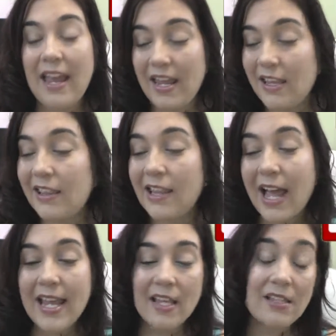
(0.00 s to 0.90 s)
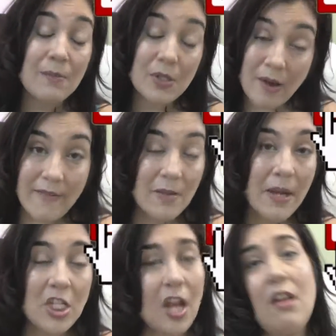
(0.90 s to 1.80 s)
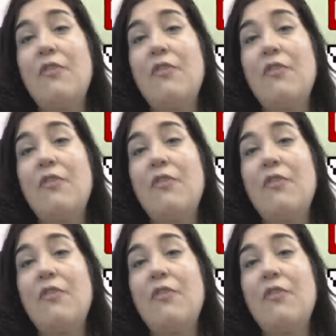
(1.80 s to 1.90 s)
hit like and subscribe to my channel.